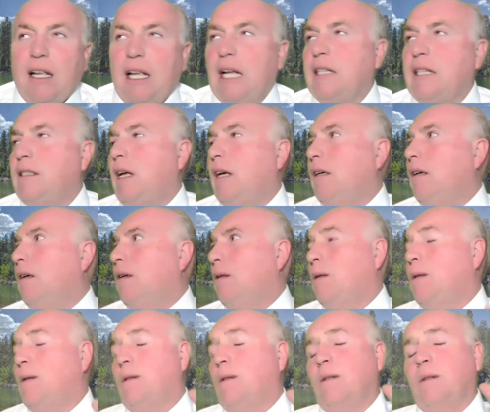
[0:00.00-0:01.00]
He's like,
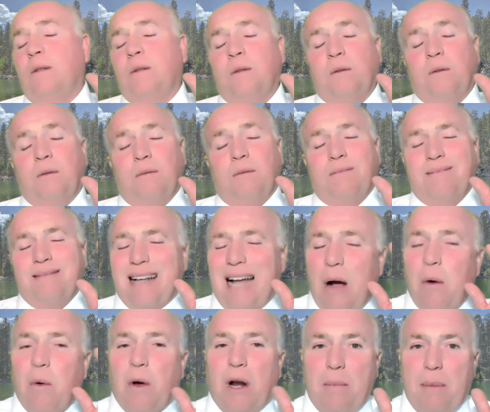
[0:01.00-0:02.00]
oh,
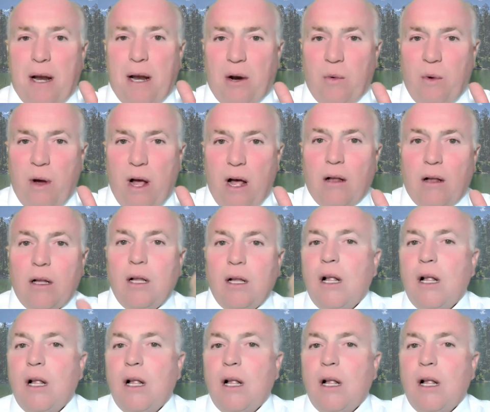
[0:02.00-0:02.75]
I want a better well.